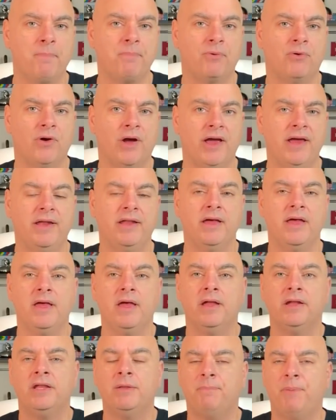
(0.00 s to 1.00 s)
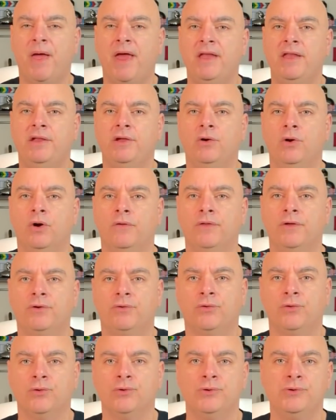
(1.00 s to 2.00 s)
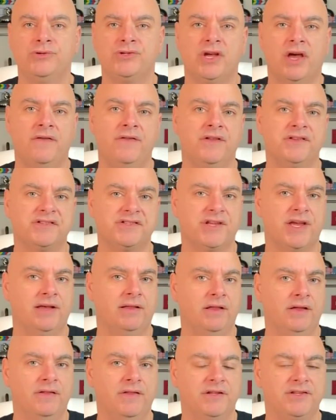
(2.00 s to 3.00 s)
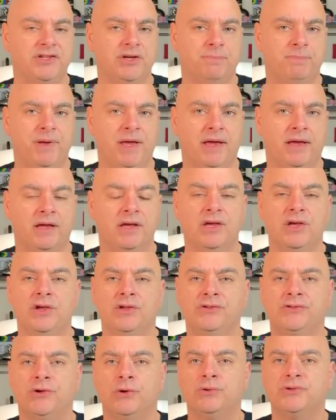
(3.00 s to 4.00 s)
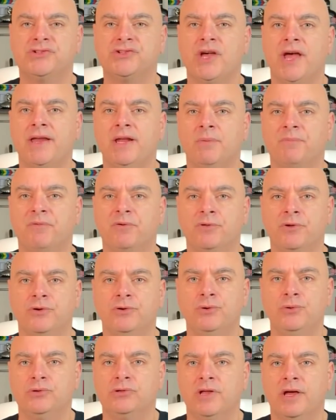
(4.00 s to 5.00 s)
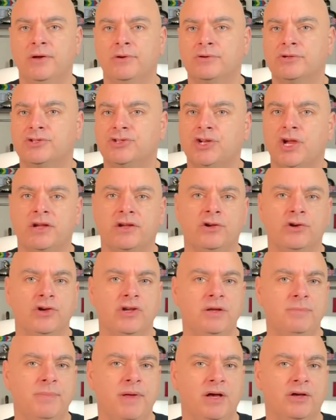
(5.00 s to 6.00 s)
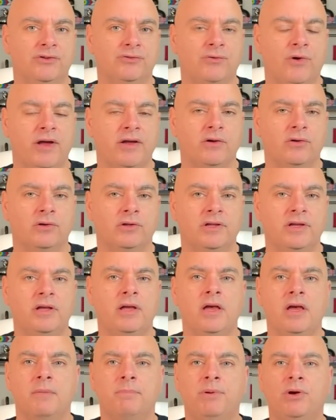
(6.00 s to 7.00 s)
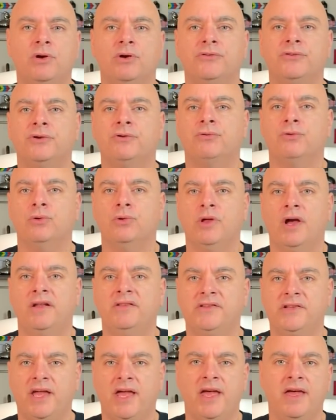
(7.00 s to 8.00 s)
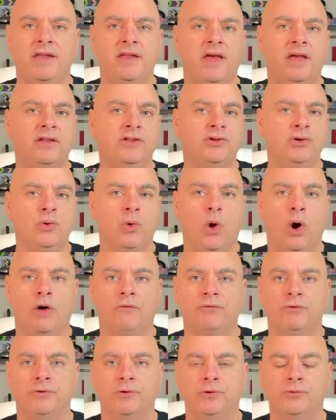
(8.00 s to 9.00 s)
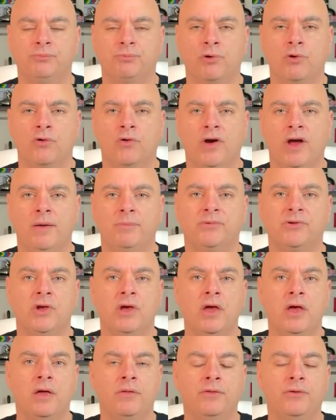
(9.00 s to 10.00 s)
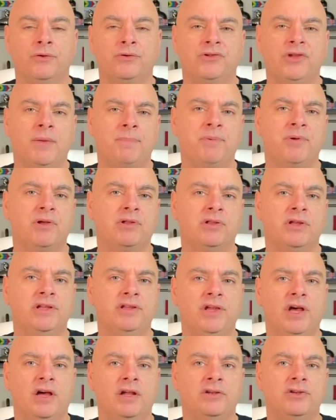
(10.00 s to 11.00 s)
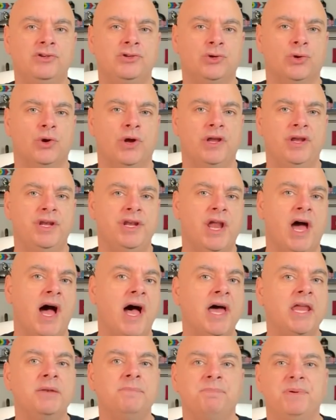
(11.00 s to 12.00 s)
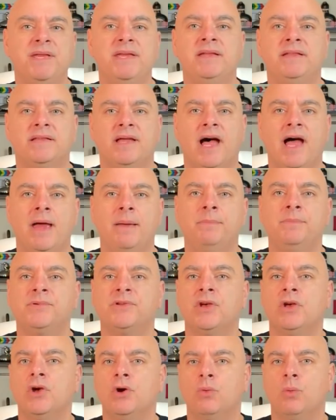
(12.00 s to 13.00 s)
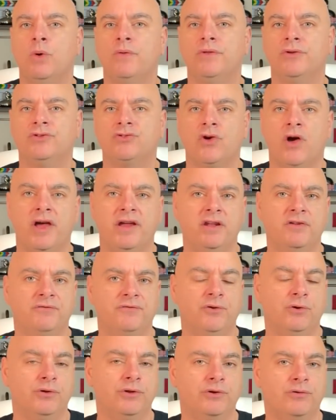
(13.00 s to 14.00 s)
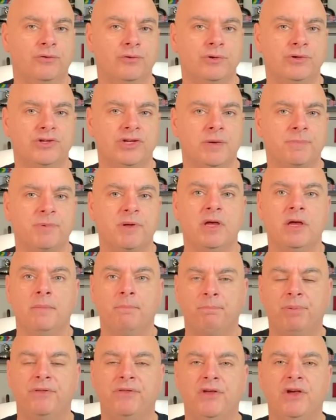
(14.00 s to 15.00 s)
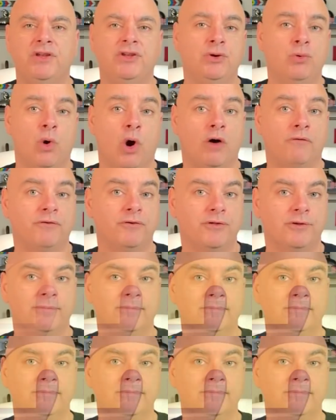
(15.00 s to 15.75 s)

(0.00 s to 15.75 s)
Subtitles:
upgrade depending on the cruise and the sailing that you pick. So sign up for their newsletters, check your emails regularly, because the cruise lines can and do offer those programs. They're typically done during non-peak times when they're trying to fill the cruise ship, but they do offer